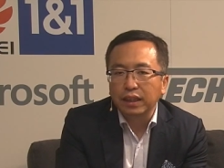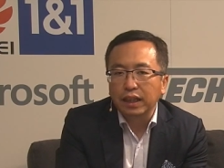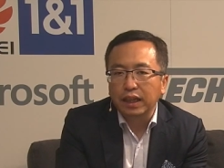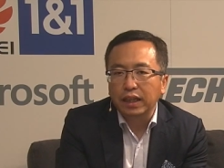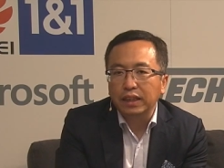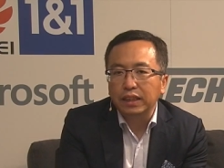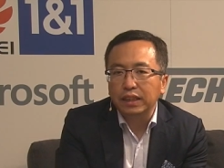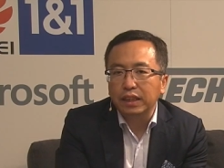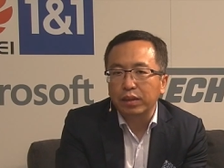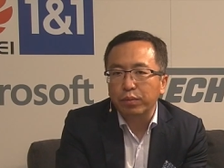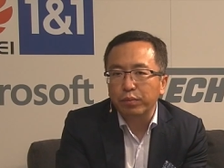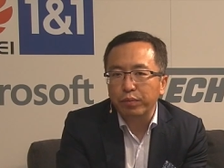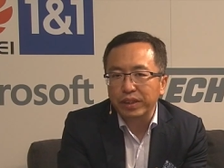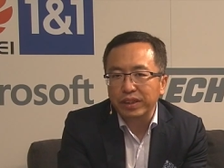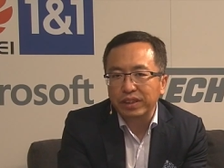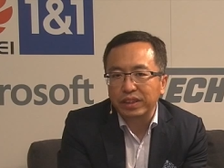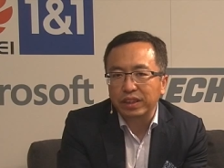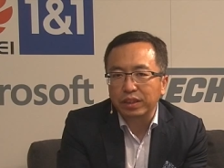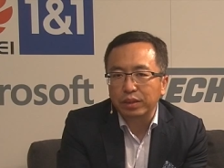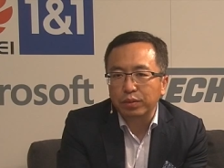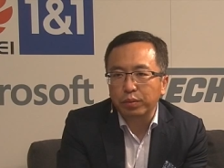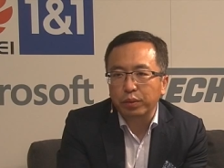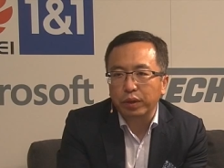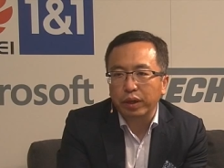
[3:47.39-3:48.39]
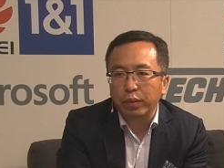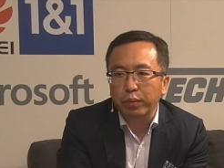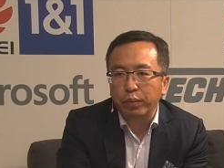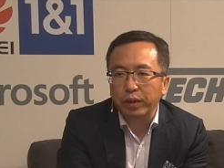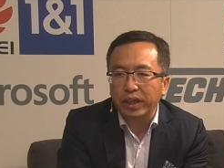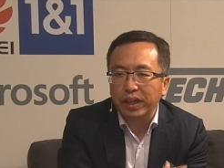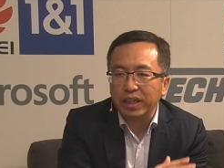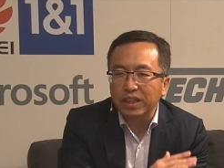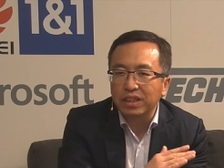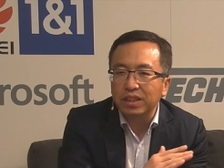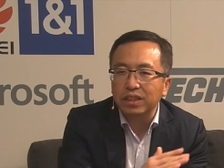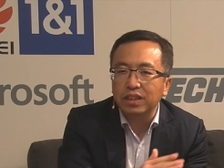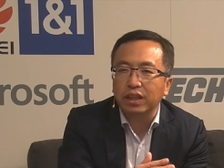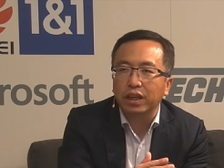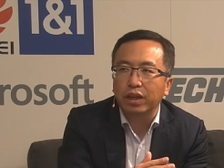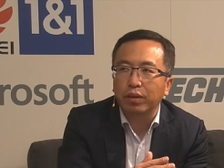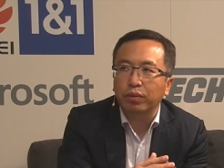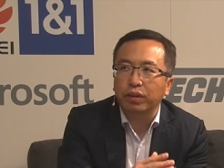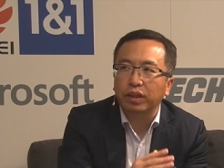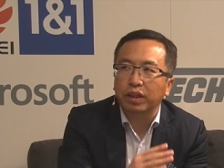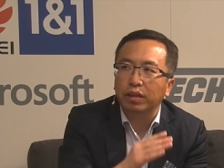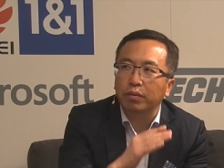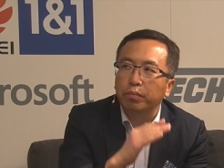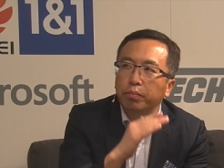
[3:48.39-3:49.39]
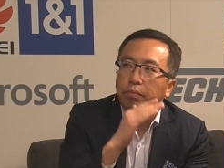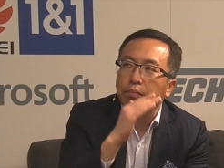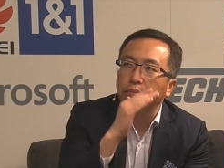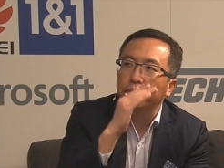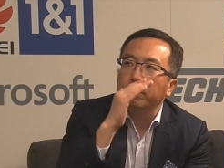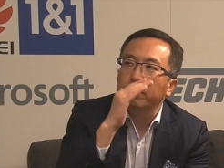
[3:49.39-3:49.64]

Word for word: and then with this way we can save the